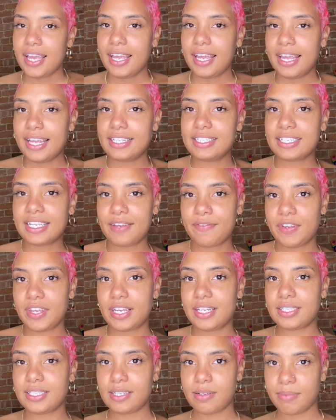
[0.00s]
It's giving
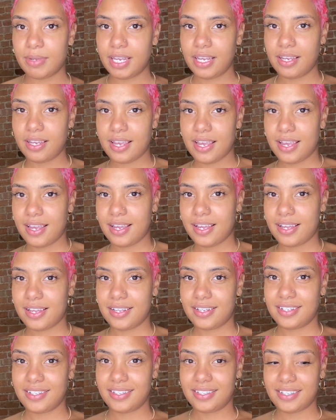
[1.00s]
it to me
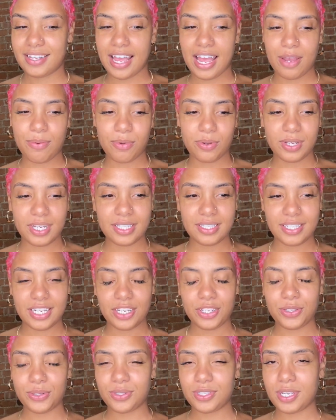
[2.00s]
and I will
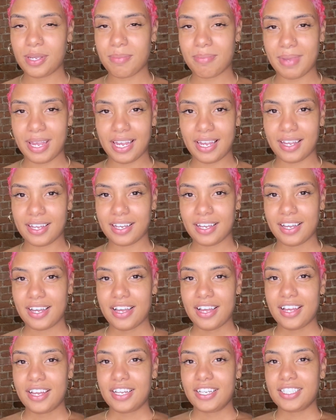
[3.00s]
continue to make
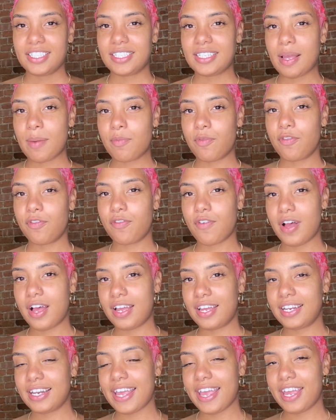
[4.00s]
some
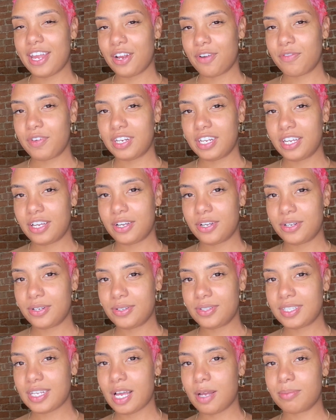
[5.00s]
fun hair
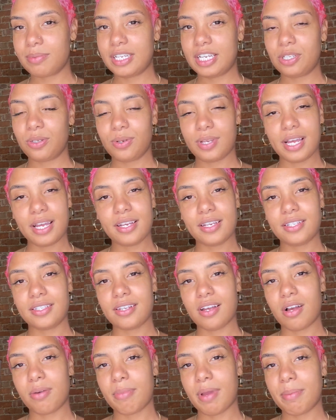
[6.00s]
videos, update you guys
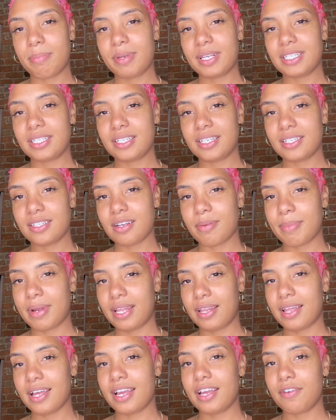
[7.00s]
on my business, on my
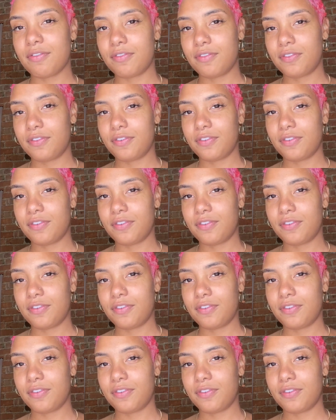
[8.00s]
life,